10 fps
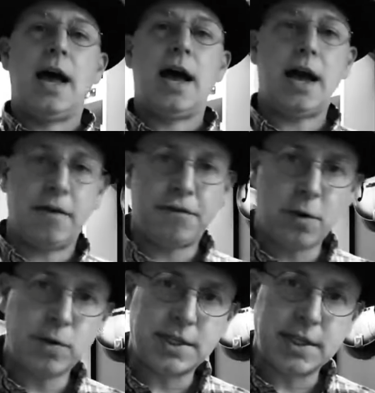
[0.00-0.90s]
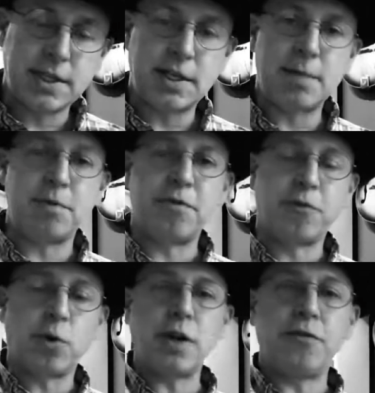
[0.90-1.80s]
Hi, folks. This is number
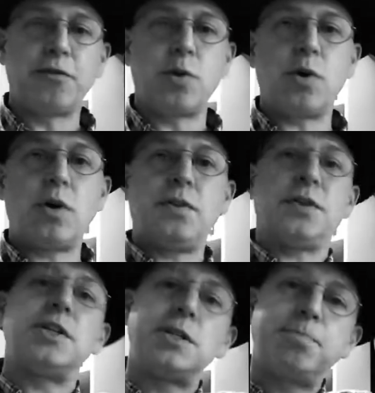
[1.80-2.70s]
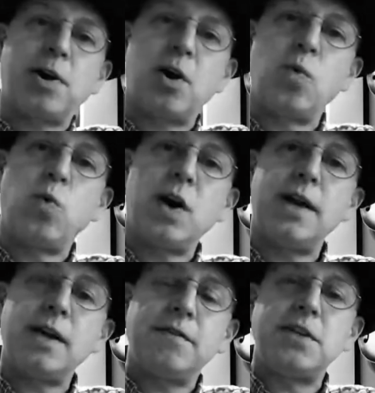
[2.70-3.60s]
44. This is part
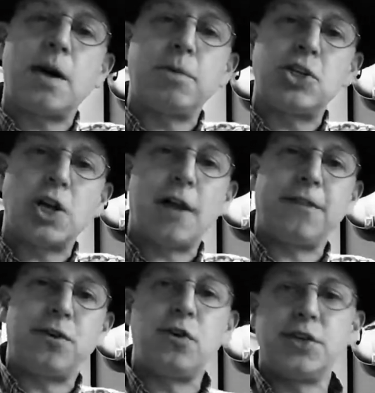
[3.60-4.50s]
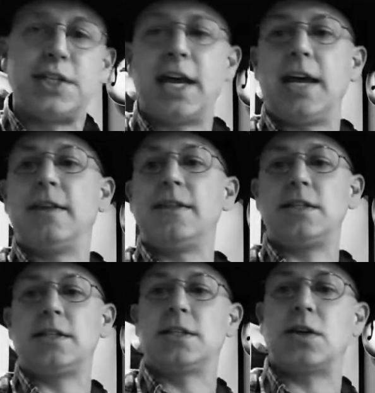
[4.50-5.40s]
one of a Double Shot Thursday.
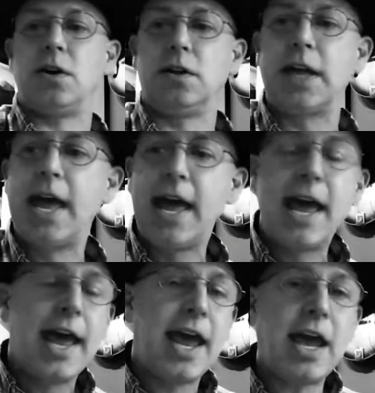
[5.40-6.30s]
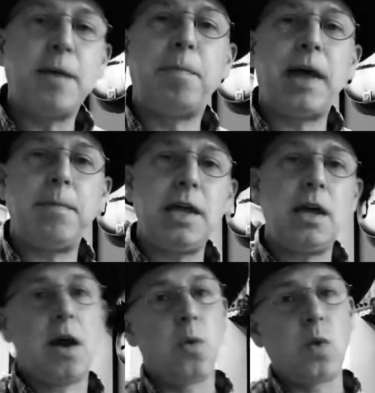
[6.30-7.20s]
This is called Hey,
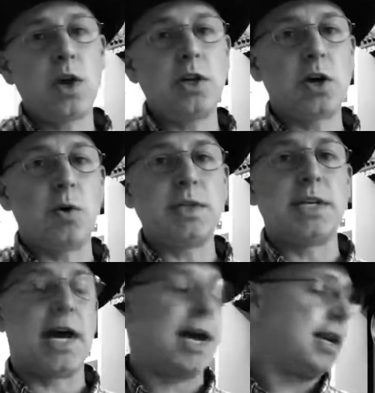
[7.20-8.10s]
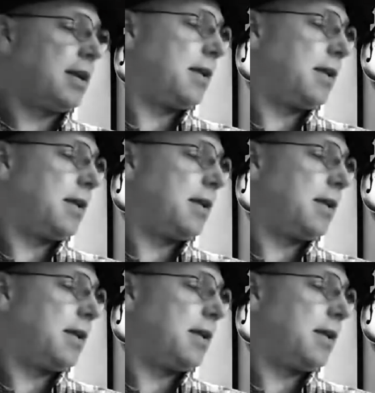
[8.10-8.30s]
Baby, Where You Going Tonight?